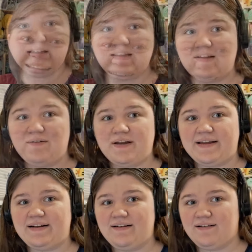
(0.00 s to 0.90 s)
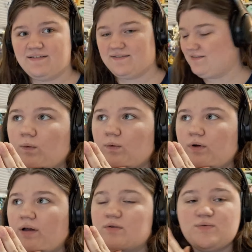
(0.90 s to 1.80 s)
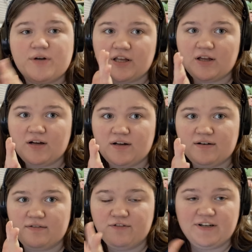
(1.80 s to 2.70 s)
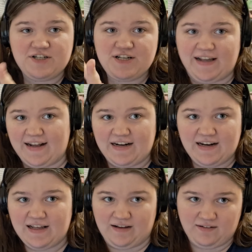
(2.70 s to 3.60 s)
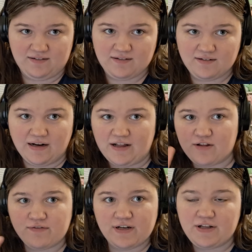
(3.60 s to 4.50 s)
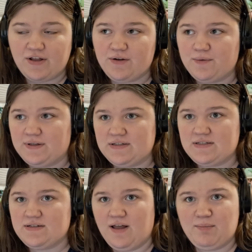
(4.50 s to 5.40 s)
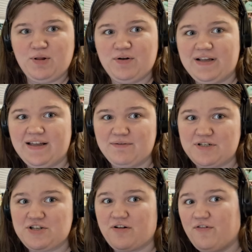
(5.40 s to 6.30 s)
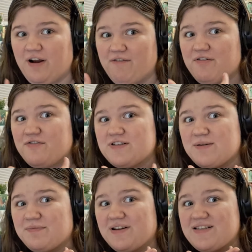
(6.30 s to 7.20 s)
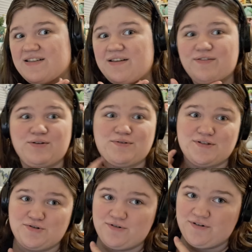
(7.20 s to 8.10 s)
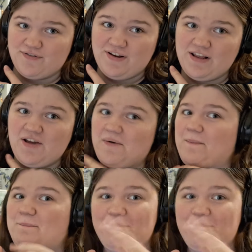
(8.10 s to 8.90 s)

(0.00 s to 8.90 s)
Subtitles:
Hello again. I was working on finishing editing another video and uploading it, which took forever for some reason, even though it's a shorter video.